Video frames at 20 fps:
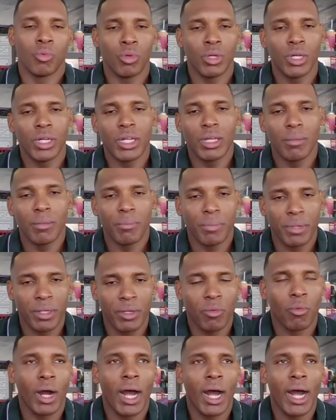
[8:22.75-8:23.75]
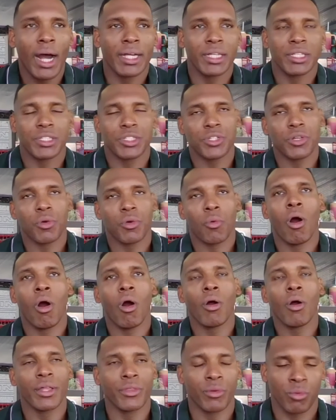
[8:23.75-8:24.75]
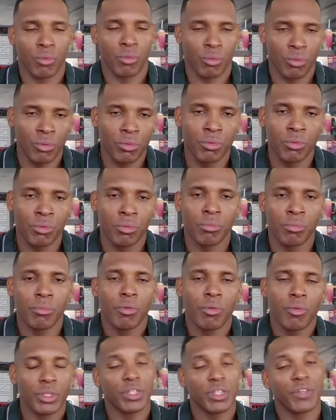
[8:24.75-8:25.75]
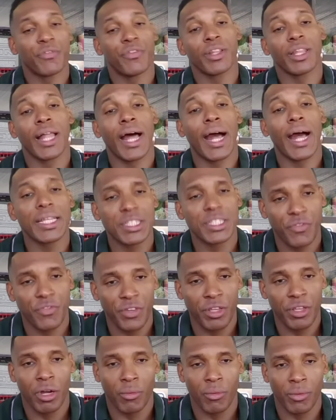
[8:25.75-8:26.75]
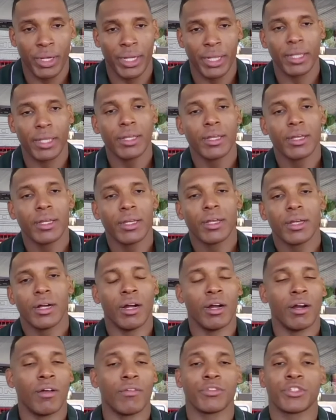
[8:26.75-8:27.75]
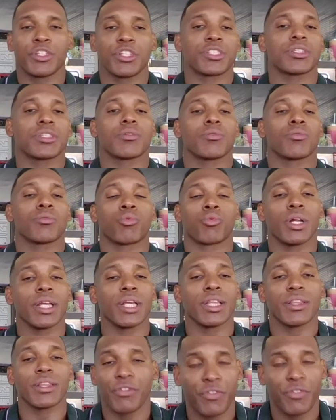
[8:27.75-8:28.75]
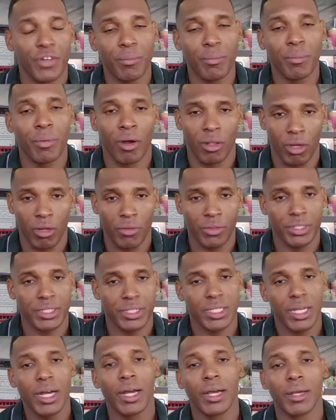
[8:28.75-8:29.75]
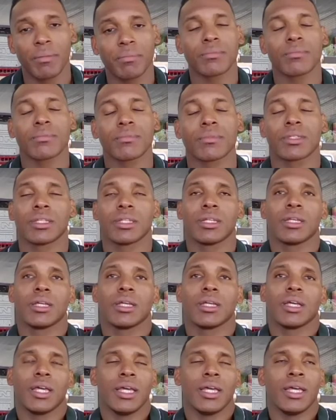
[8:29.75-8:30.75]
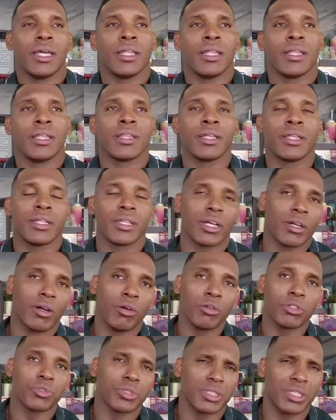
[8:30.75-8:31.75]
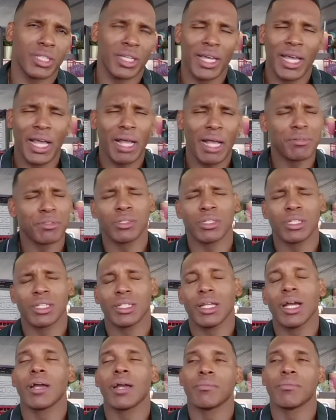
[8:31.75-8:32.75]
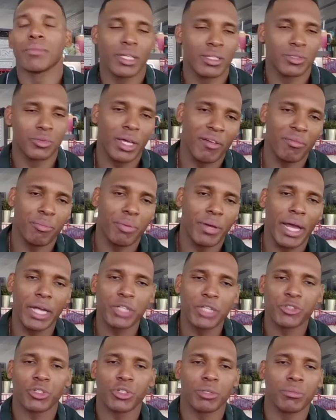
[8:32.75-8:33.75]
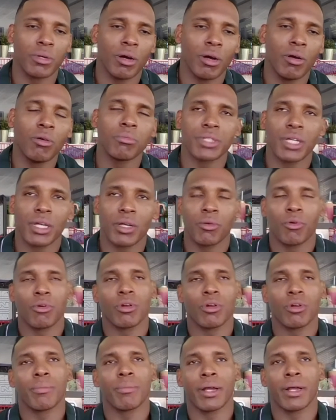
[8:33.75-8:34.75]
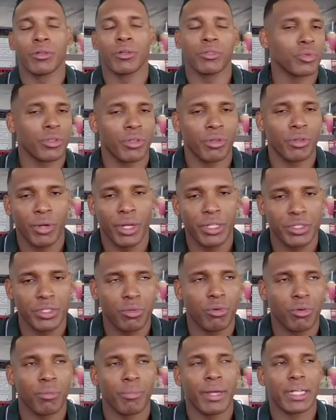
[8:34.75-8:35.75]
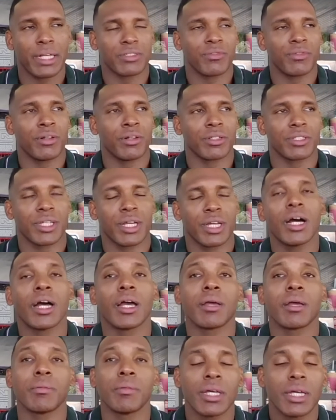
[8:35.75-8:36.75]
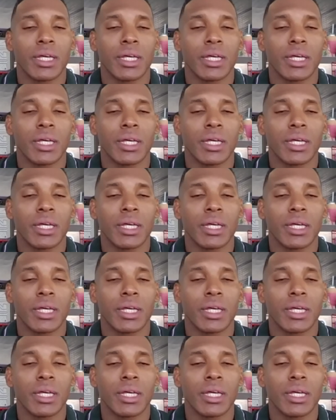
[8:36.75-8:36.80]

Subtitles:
Would it be wise to walk in the room with the philosophy already of just running the football all the time? And then the coach would say, absolutely not, because we have Patrick Mahomes at quarterback, who's one of the greatest quarterbacks of all time.